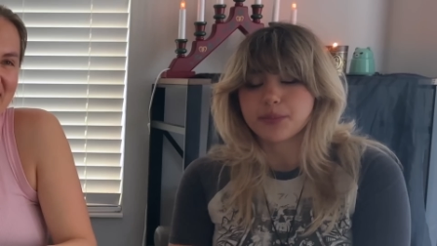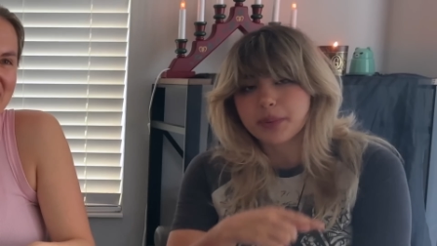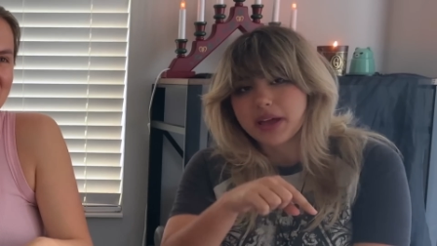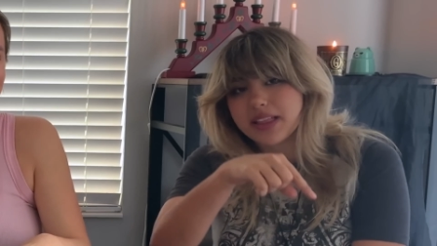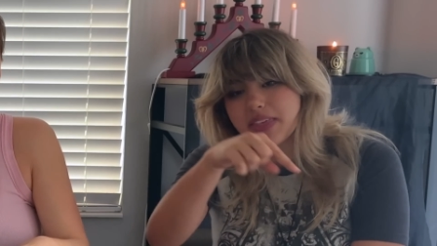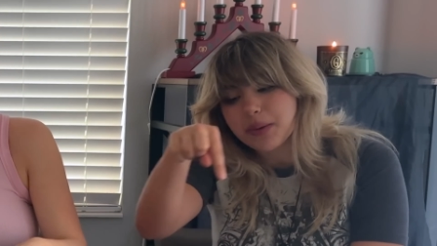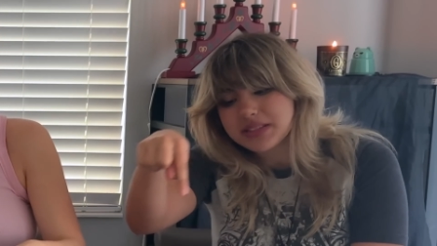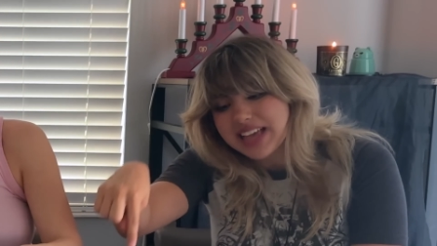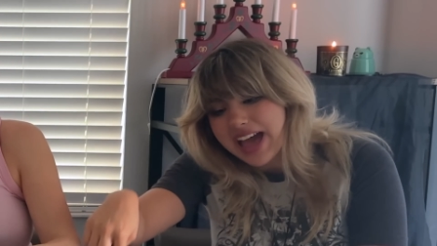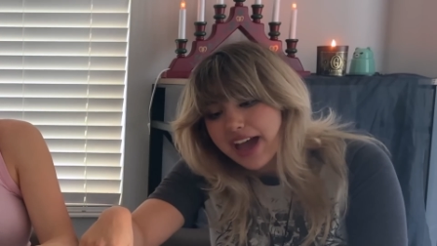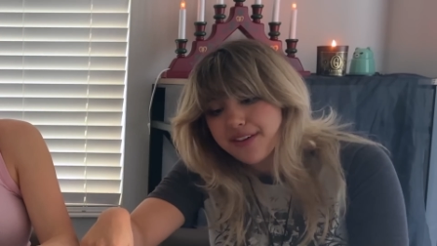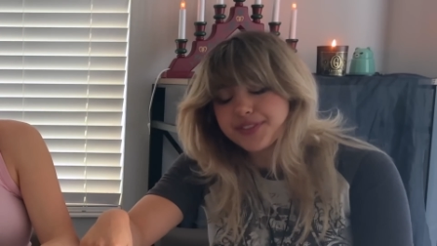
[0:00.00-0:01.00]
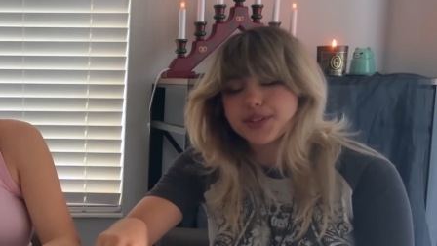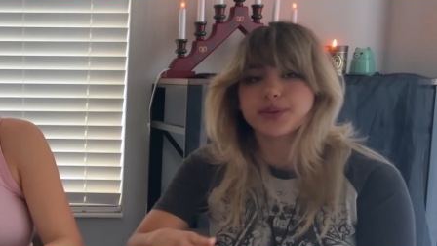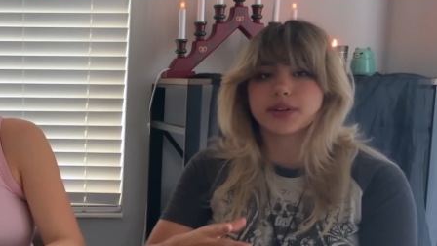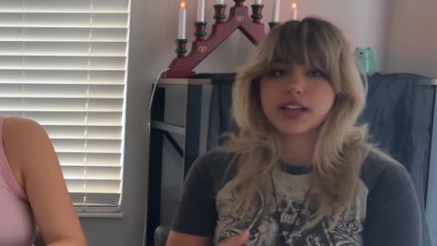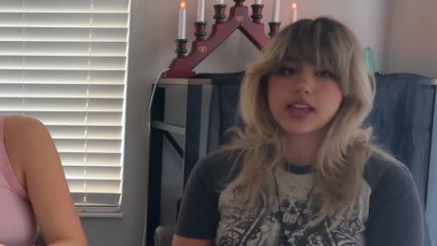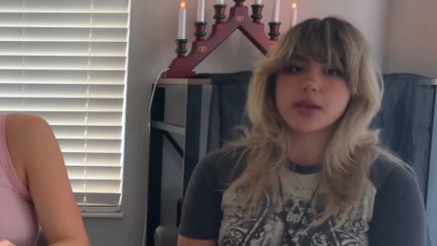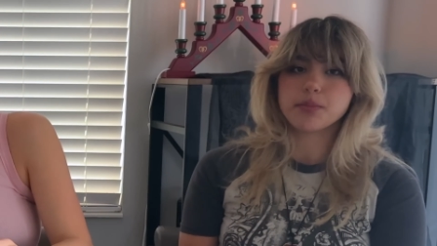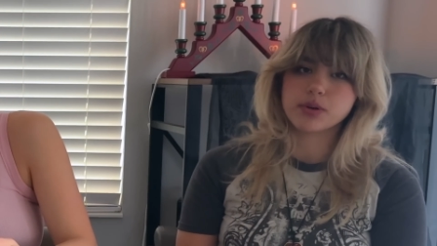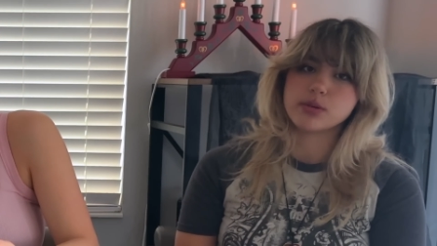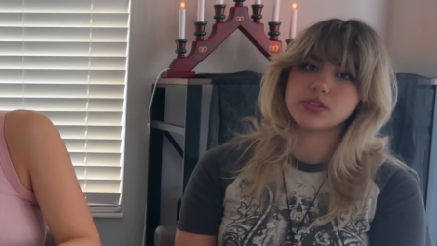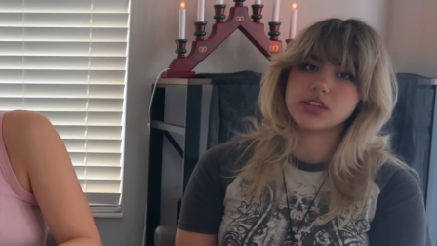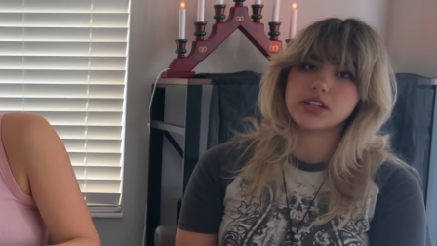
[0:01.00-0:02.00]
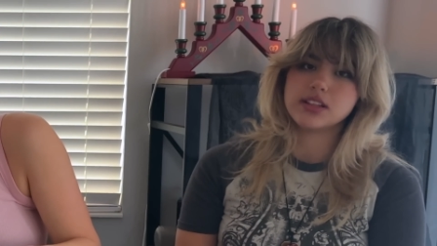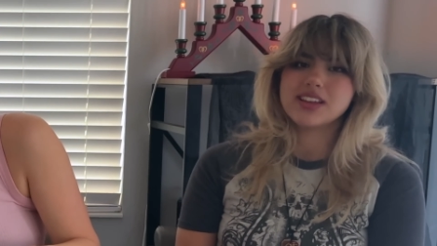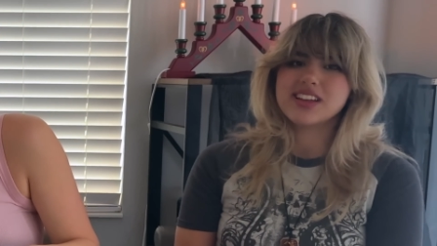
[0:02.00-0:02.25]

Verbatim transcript: But that was after when I ate protein.